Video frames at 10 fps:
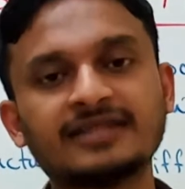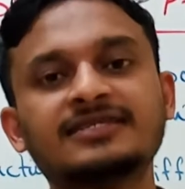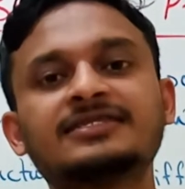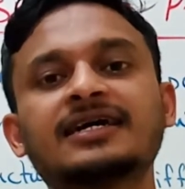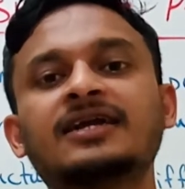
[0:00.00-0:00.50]

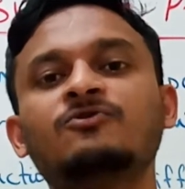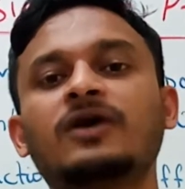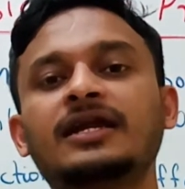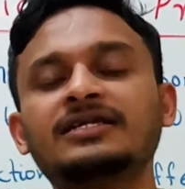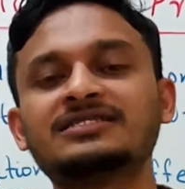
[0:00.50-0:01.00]
and the second
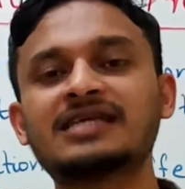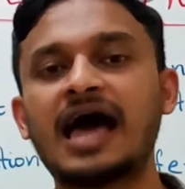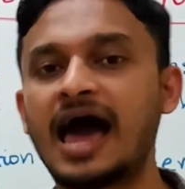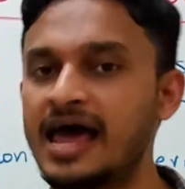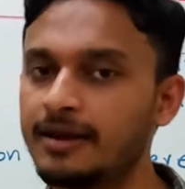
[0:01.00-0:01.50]
one is
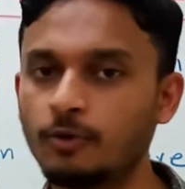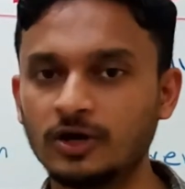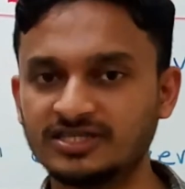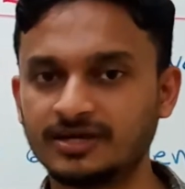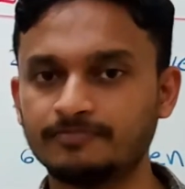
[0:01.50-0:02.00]

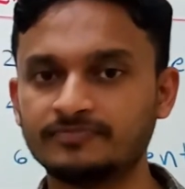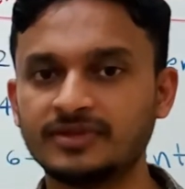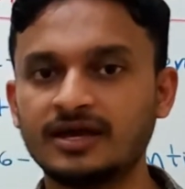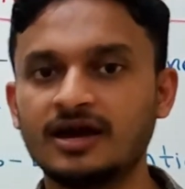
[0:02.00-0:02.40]
anabolism.